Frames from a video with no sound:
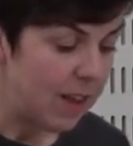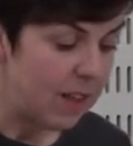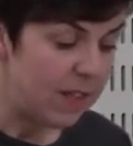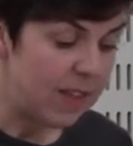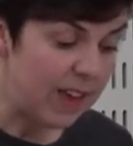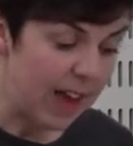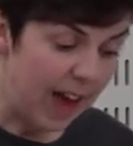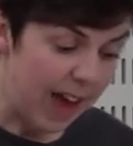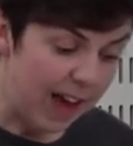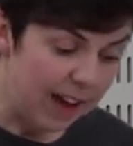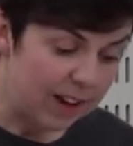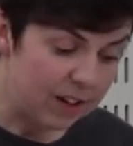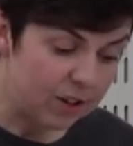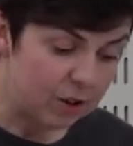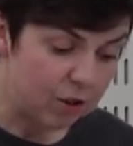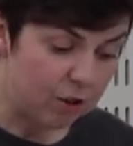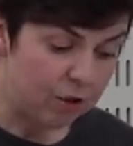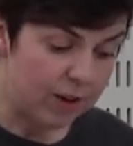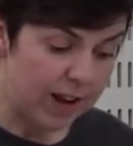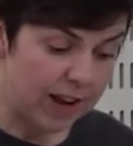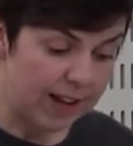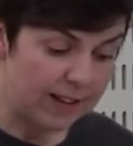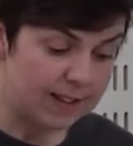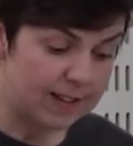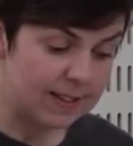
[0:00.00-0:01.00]
The Act
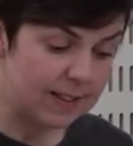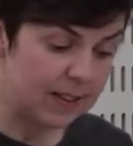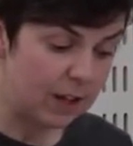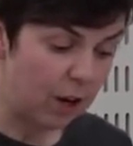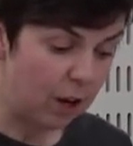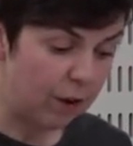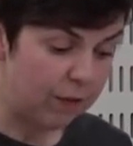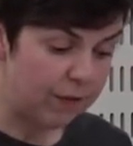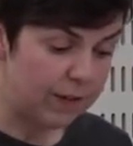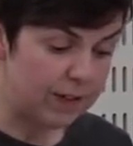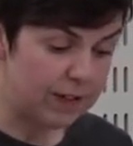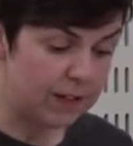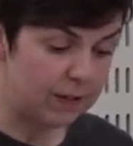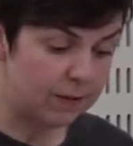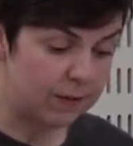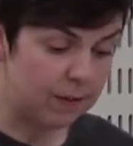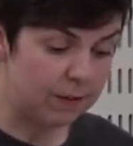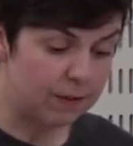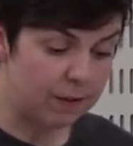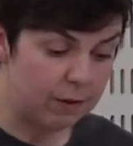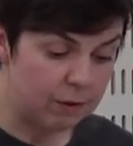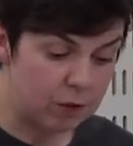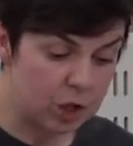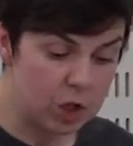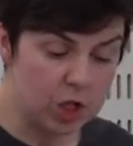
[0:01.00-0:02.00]
creates the Office of the
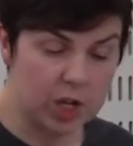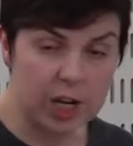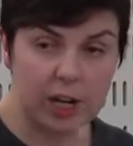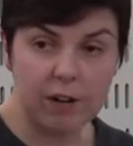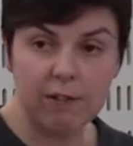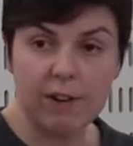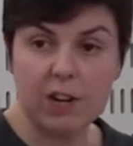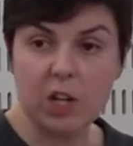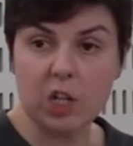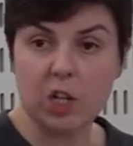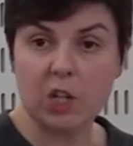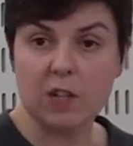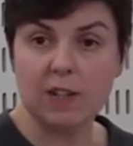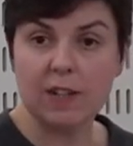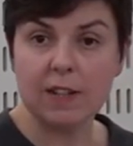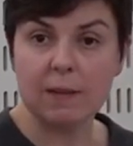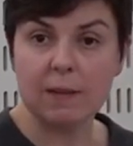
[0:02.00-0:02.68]
Future Generations